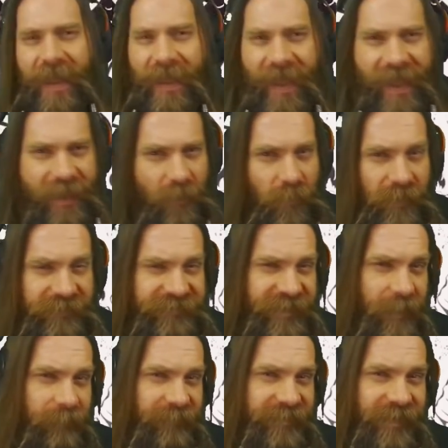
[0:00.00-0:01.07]
Hey, what's
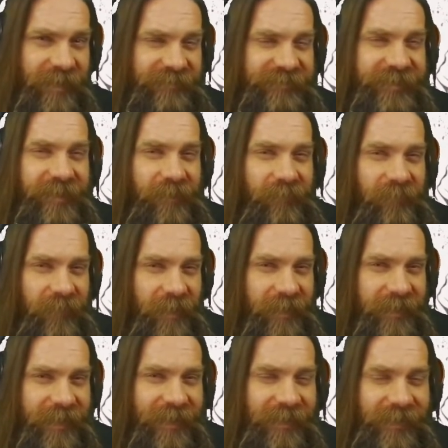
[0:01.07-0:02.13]
up, Dusk the
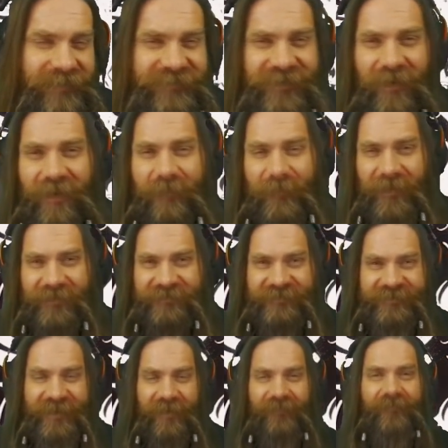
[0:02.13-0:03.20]
Viking? Let's talk about the
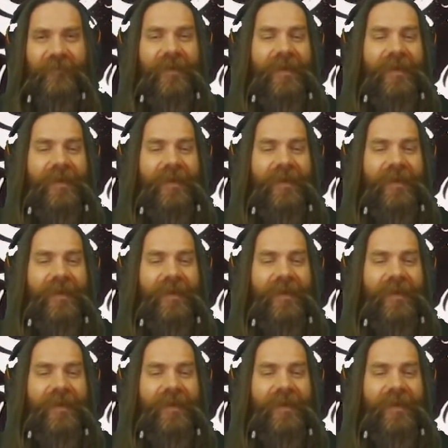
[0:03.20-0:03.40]
stuff